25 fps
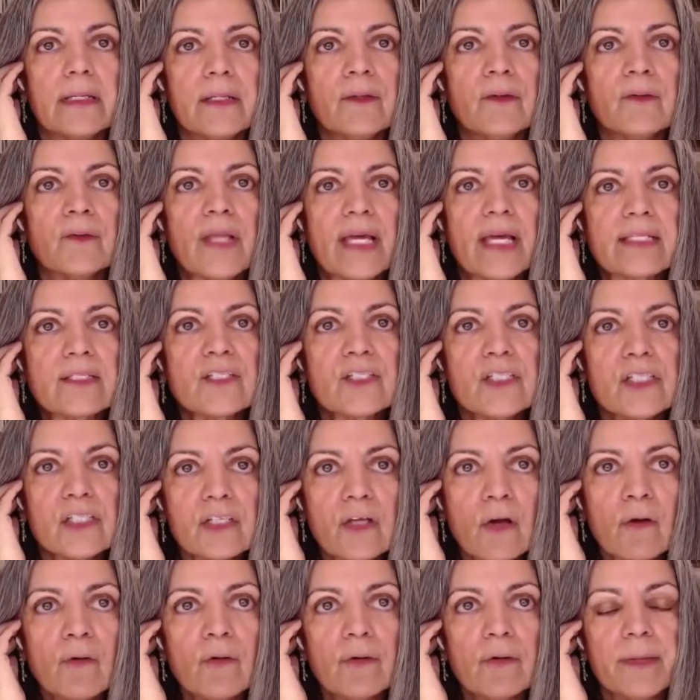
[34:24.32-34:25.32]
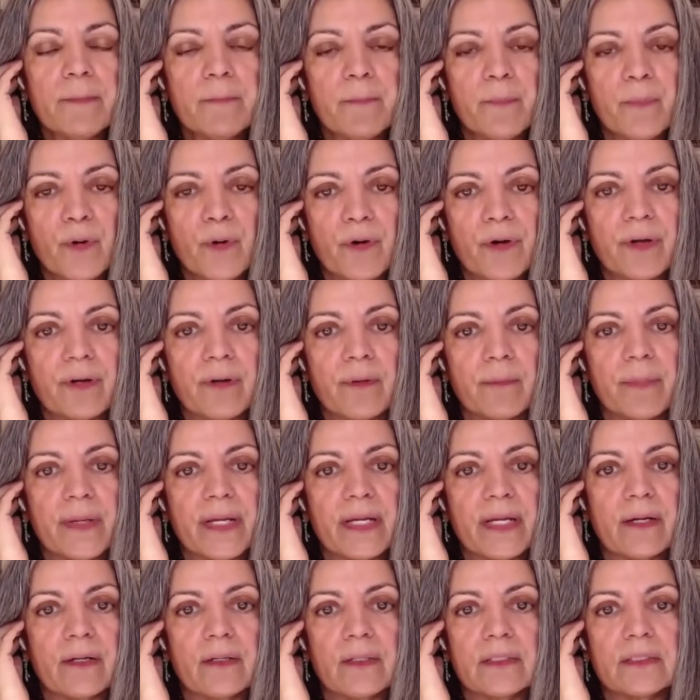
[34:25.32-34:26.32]
That's so important,
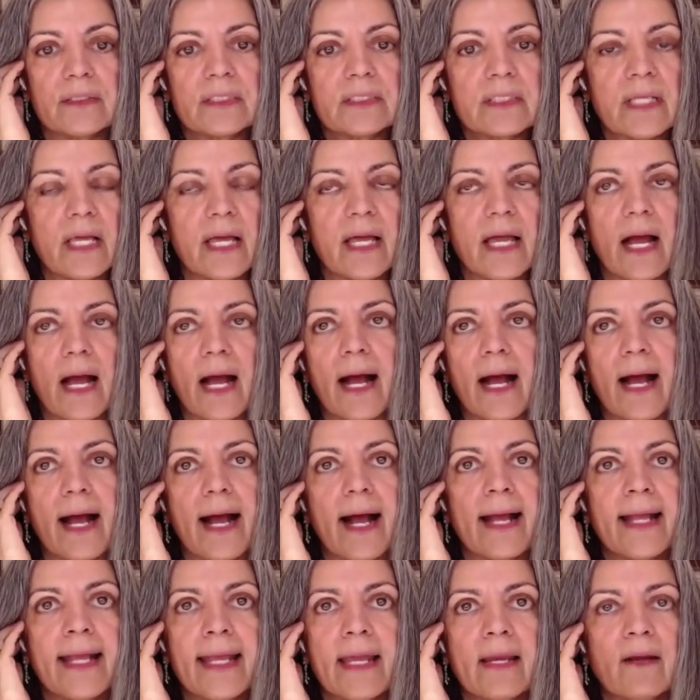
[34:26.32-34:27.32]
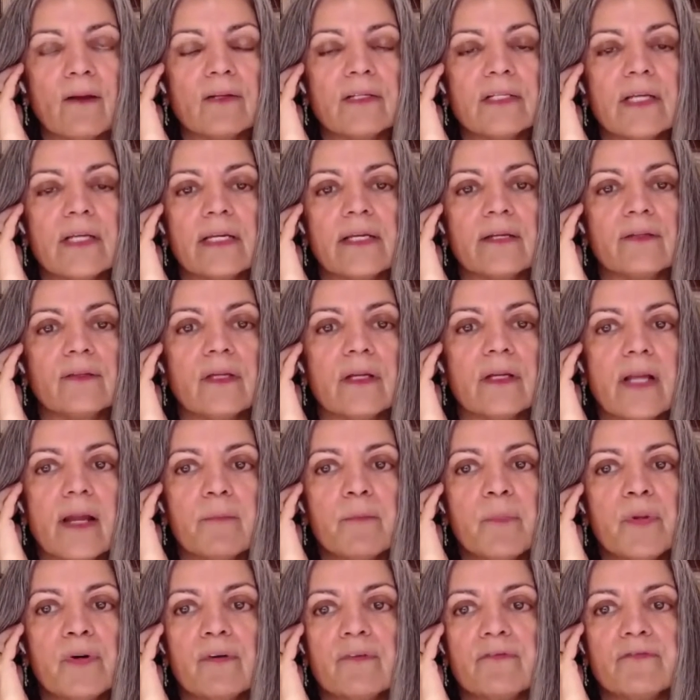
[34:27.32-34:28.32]
because I cannot tell you the
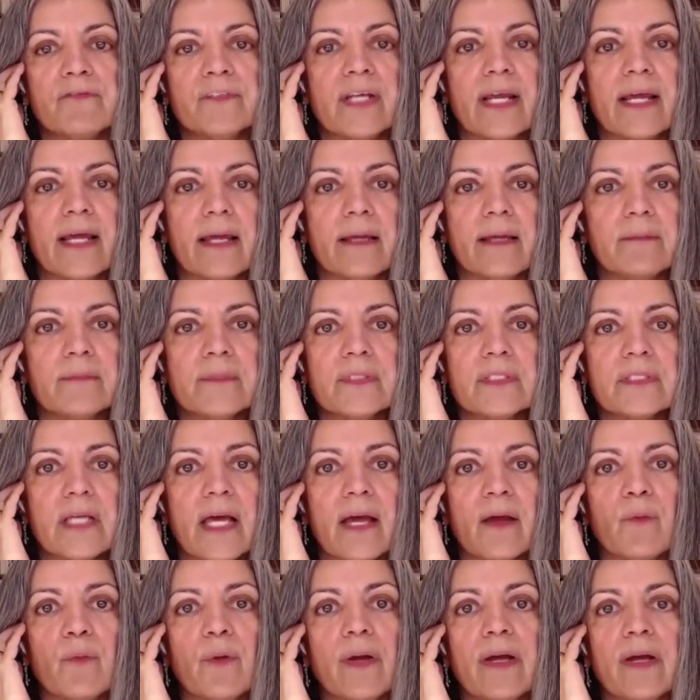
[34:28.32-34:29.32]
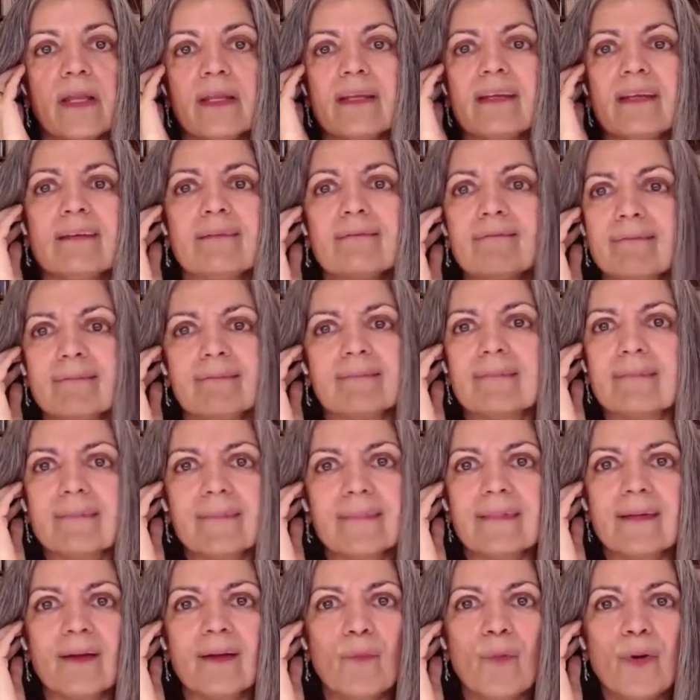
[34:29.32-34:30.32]
number of times I went,
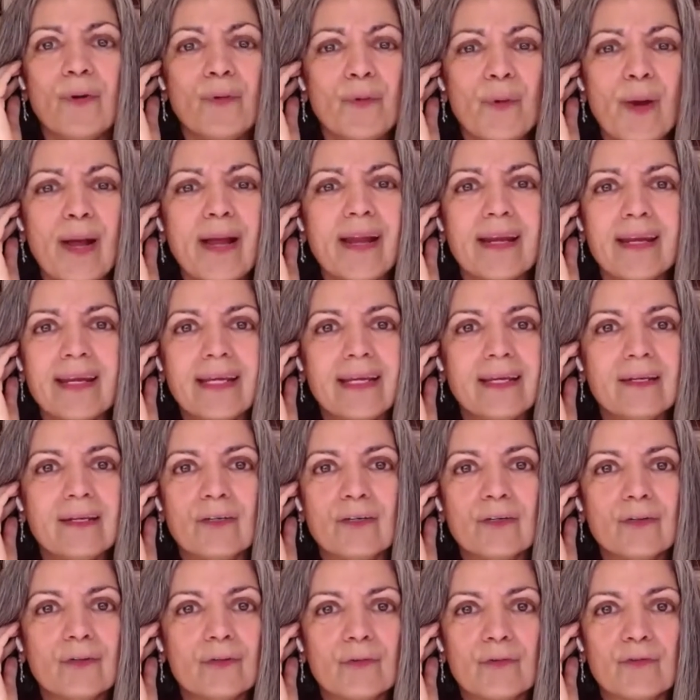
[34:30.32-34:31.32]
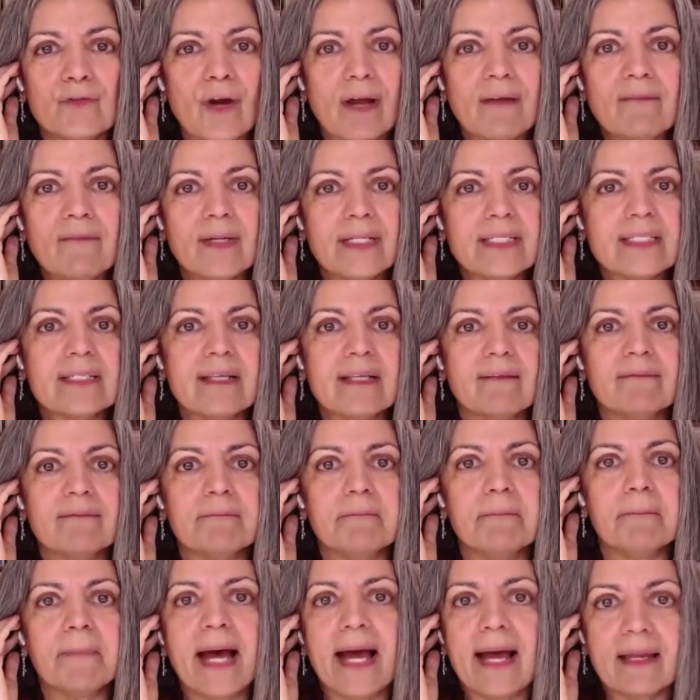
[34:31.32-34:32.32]
what do I need to drive myself
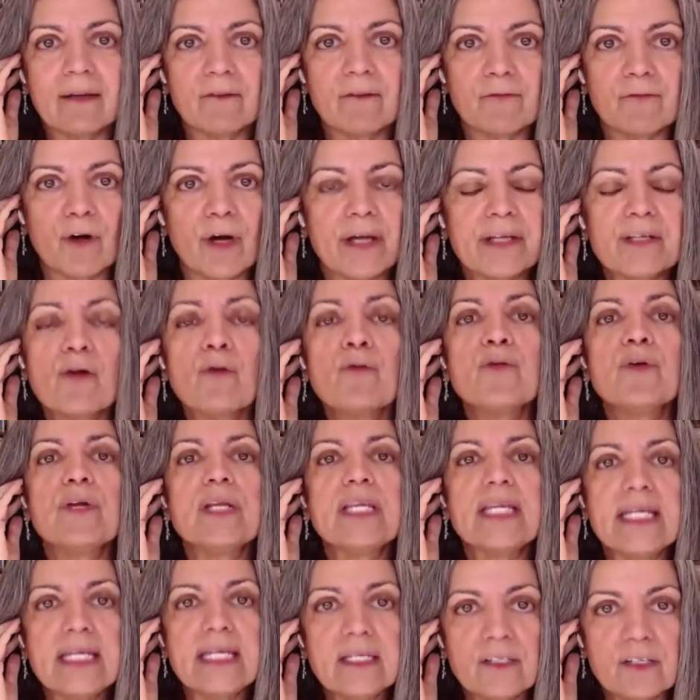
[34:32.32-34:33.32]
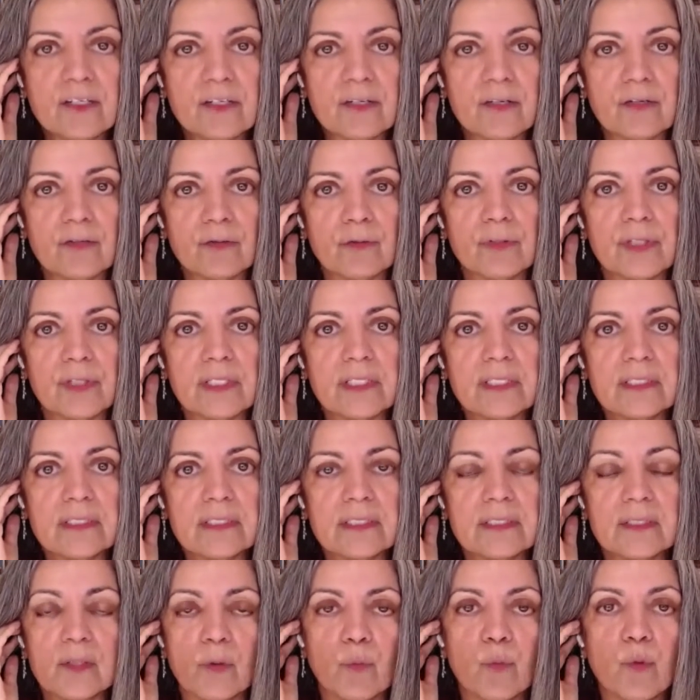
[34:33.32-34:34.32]
mad for? I don't need to do this.
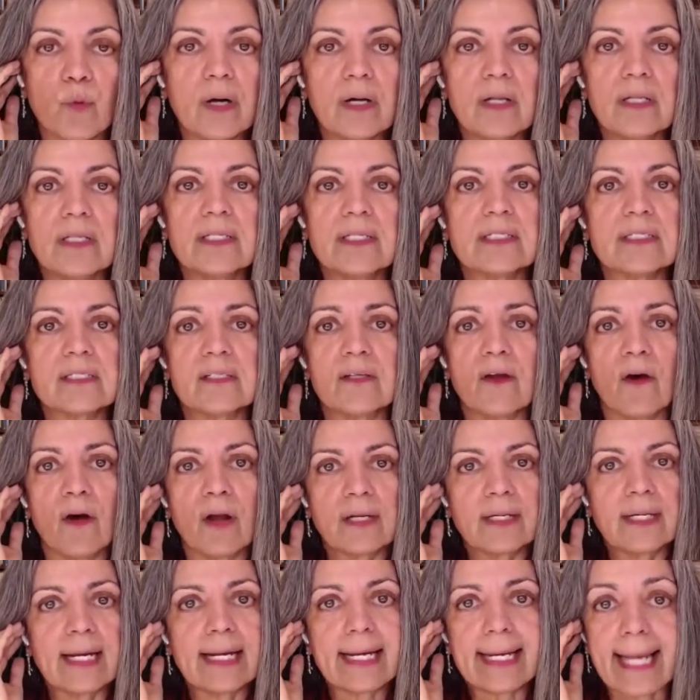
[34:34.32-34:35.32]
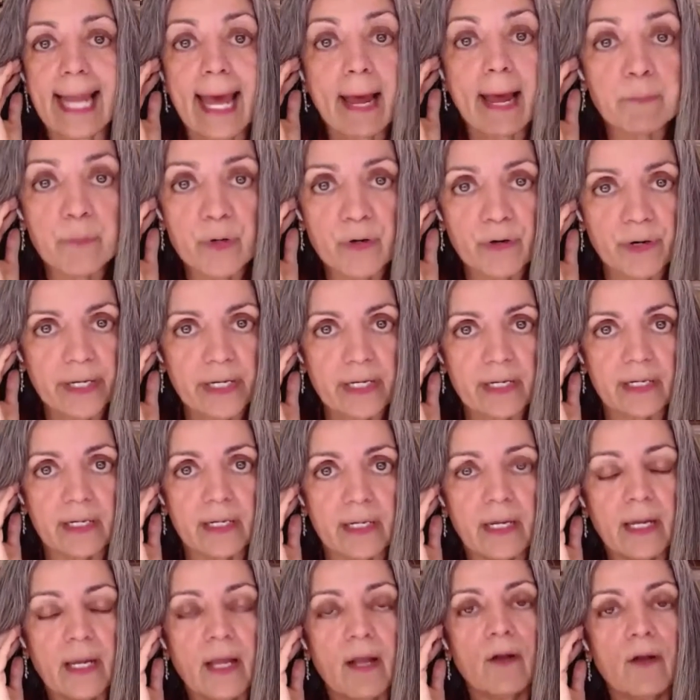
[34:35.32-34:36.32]
The world is not clamoring
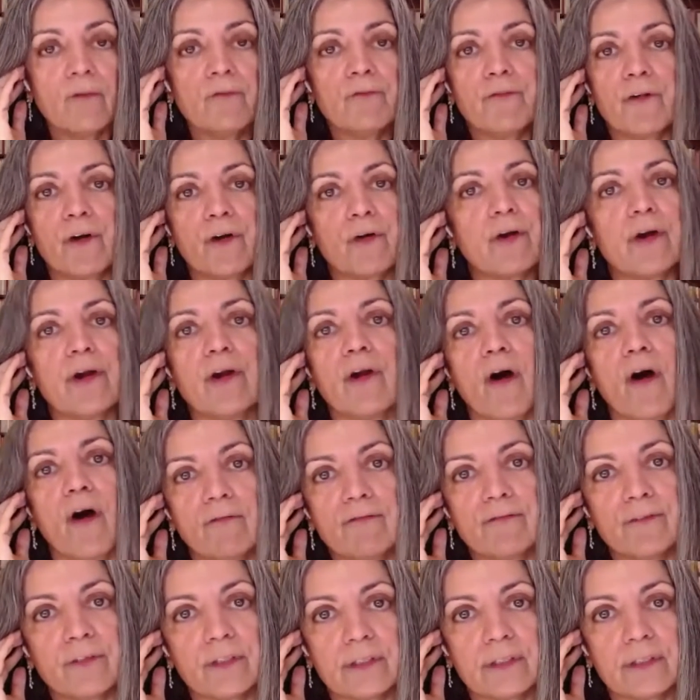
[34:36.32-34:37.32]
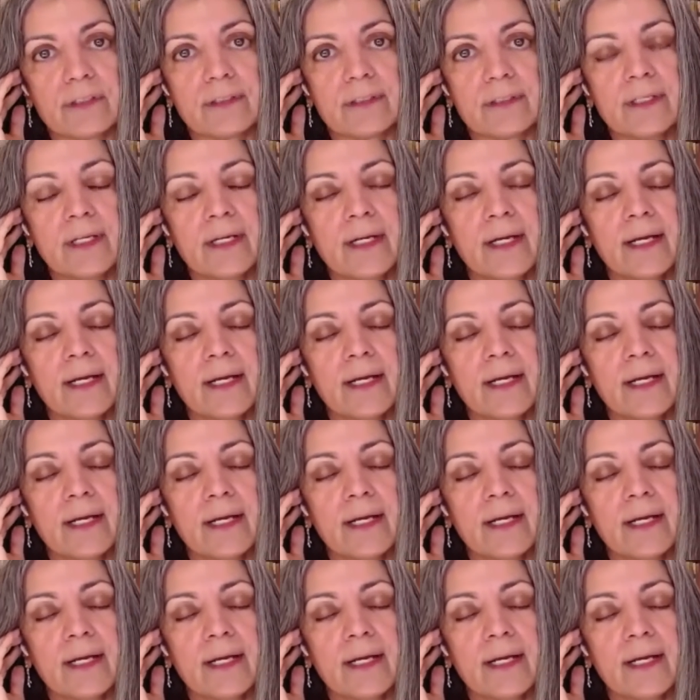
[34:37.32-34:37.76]
for a novel